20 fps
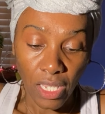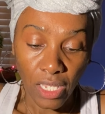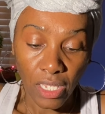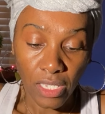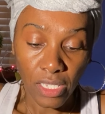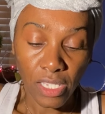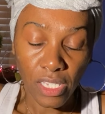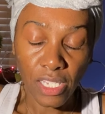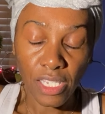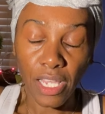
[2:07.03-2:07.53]

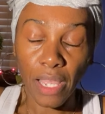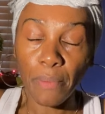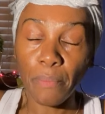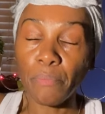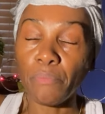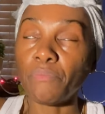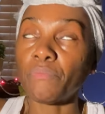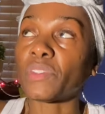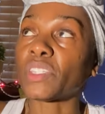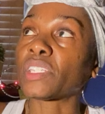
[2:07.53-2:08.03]

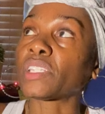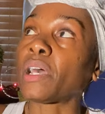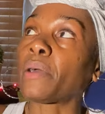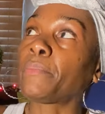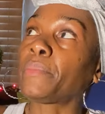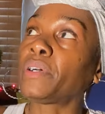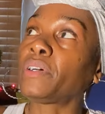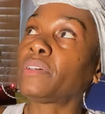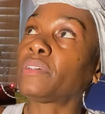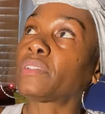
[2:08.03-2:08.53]
some
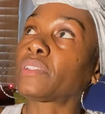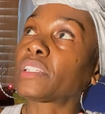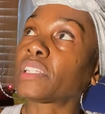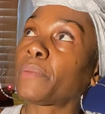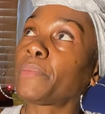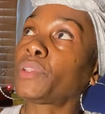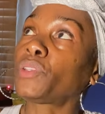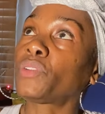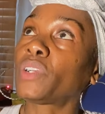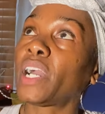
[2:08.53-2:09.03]

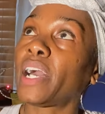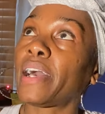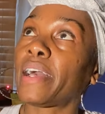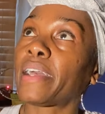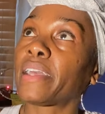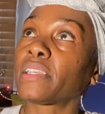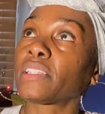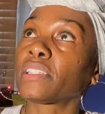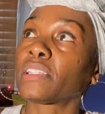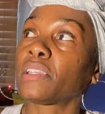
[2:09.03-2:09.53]
of you
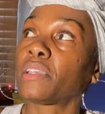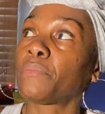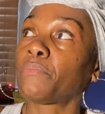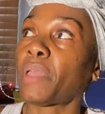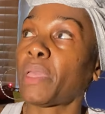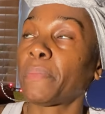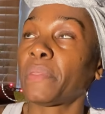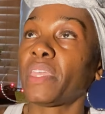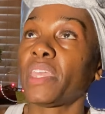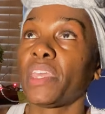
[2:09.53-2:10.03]
guys
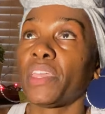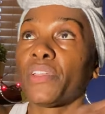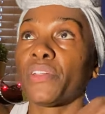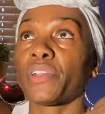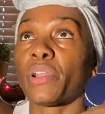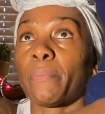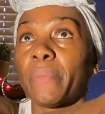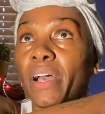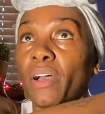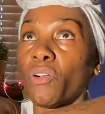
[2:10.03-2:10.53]
may be
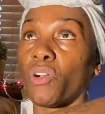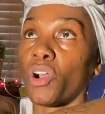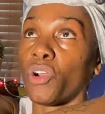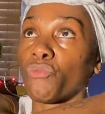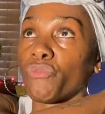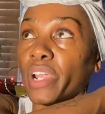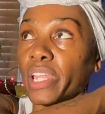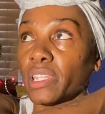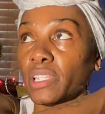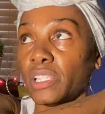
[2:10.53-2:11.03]
hearing about a
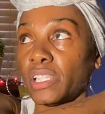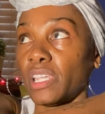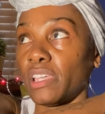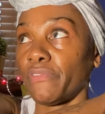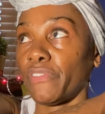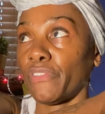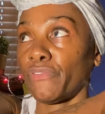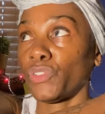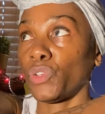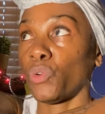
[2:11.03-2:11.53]

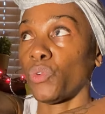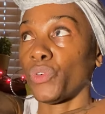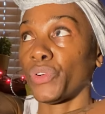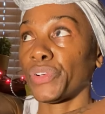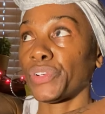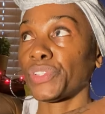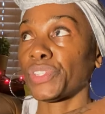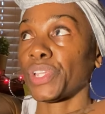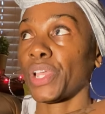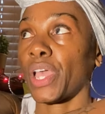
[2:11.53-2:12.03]
relative of
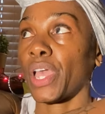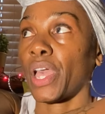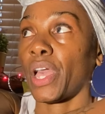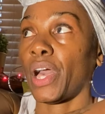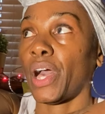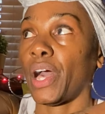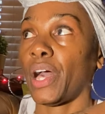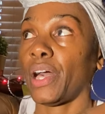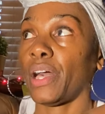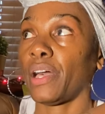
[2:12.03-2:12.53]
yours.
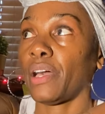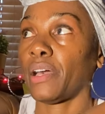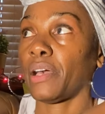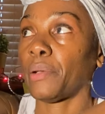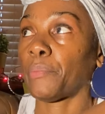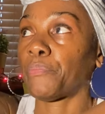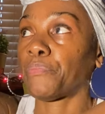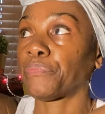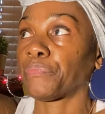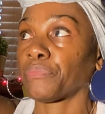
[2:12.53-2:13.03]

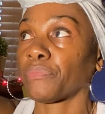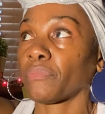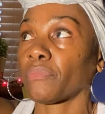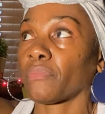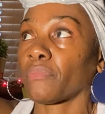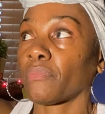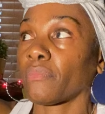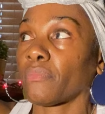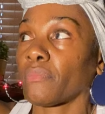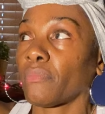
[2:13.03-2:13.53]
Could
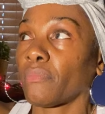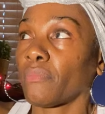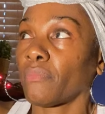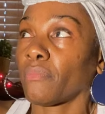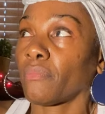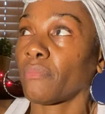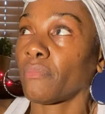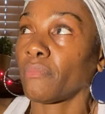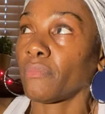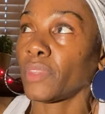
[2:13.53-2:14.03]

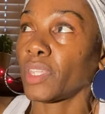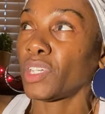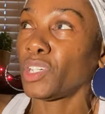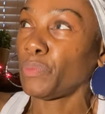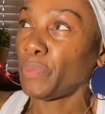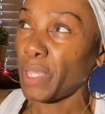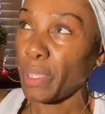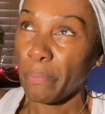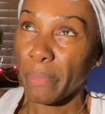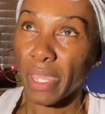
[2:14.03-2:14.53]

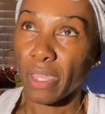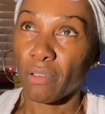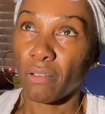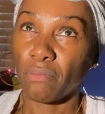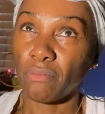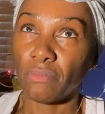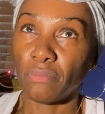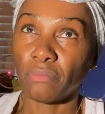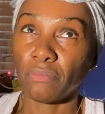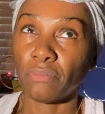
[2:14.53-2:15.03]
be a
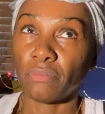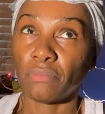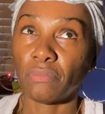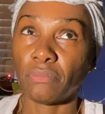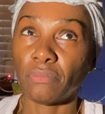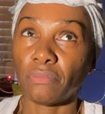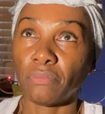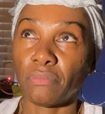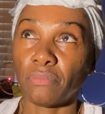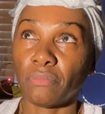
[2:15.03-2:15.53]
male.
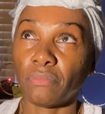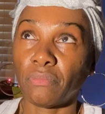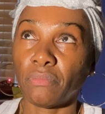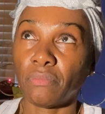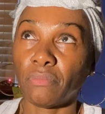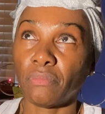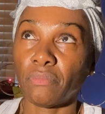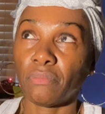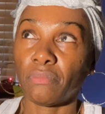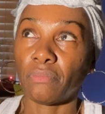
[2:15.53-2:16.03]

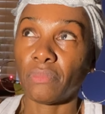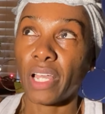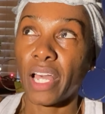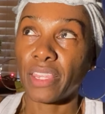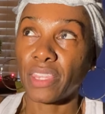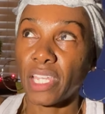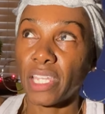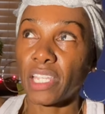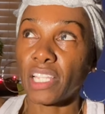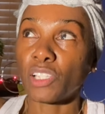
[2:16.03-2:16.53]

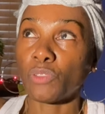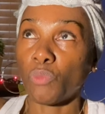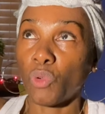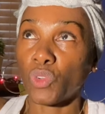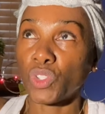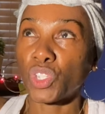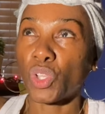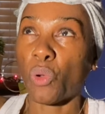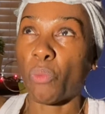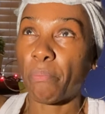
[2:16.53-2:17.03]
I think it's
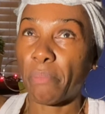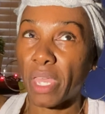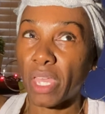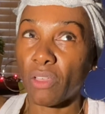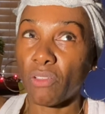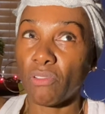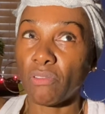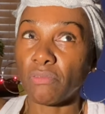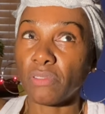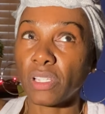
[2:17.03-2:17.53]
more so
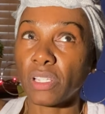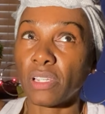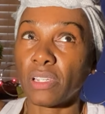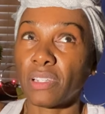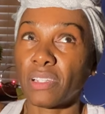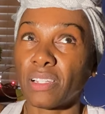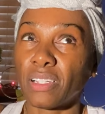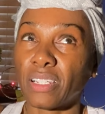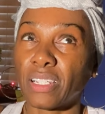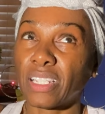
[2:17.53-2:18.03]
males,
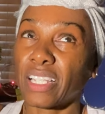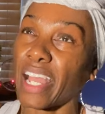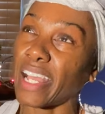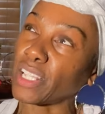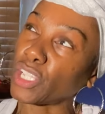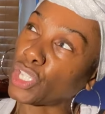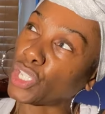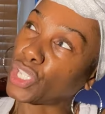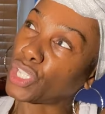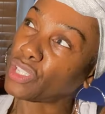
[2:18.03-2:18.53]

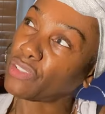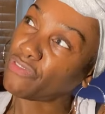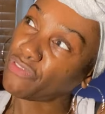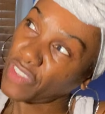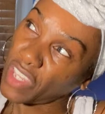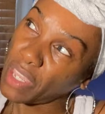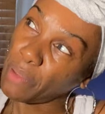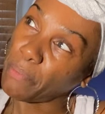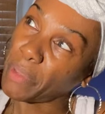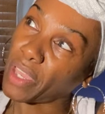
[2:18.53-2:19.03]
not
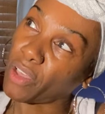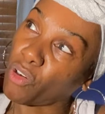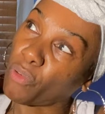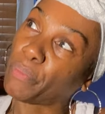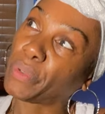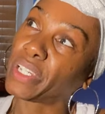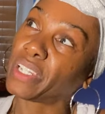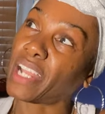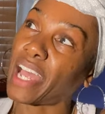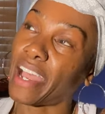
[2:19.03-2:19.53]
female,
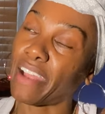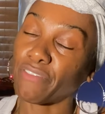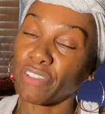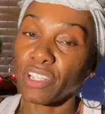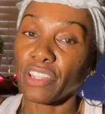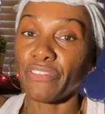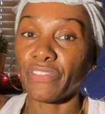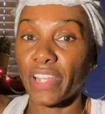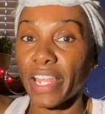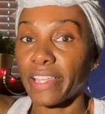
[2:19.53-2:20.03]
but I
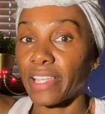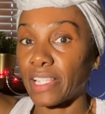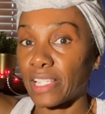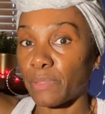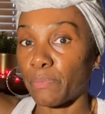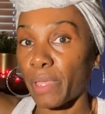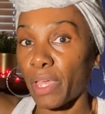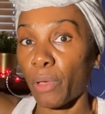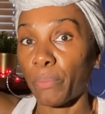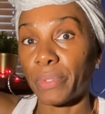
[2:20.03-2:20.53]
really feel like
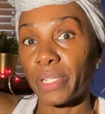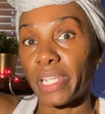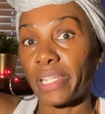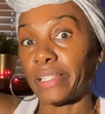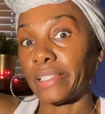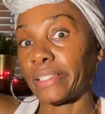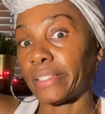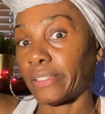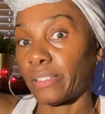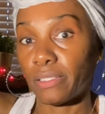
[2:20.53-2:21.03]
it's male. But it,